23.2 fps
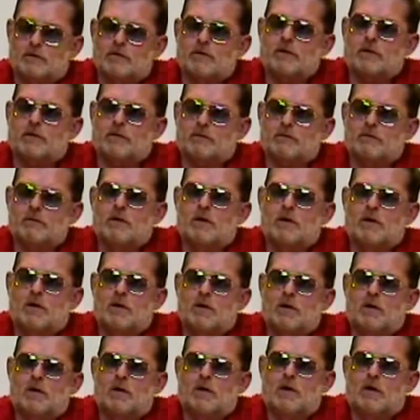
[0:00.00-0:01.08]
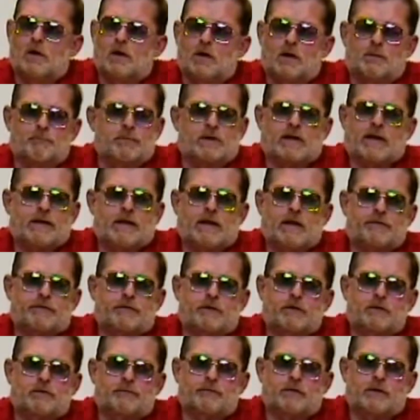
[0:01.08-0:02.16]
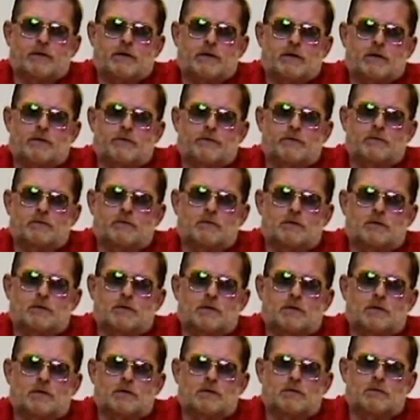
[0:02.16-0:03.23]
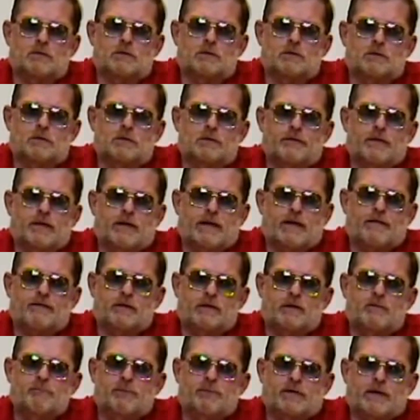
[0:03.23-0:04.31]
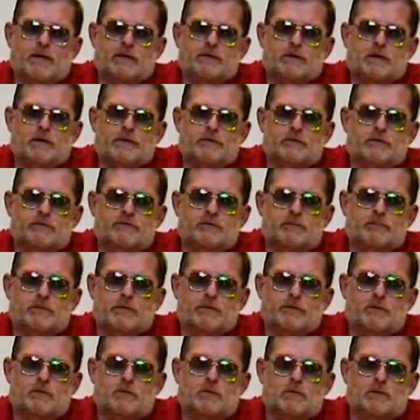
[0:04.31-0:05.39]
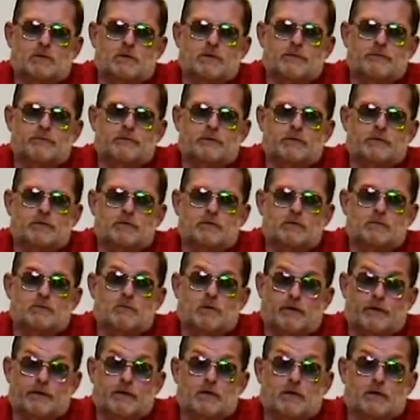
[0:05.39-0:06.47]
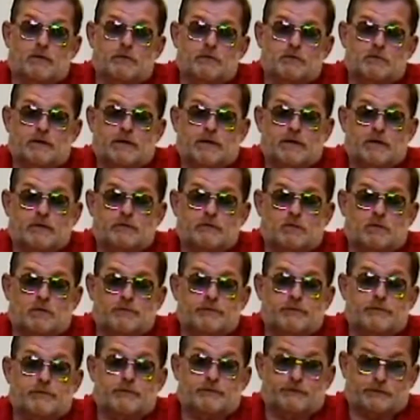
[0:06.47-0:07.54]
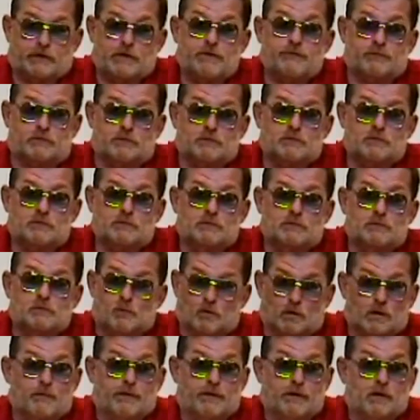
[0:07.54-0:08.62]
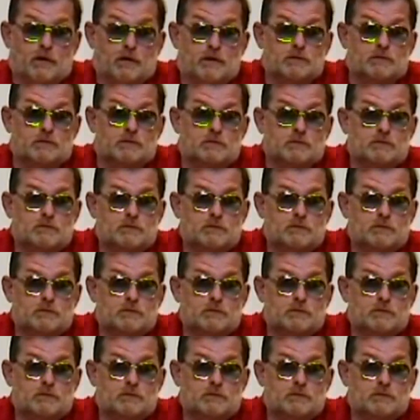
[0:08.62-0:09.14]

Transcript: Yeah. But I can't think of any other that had an impact like this. I mean, the whole country, what are they going to do? And of course, the station, what are we going to do?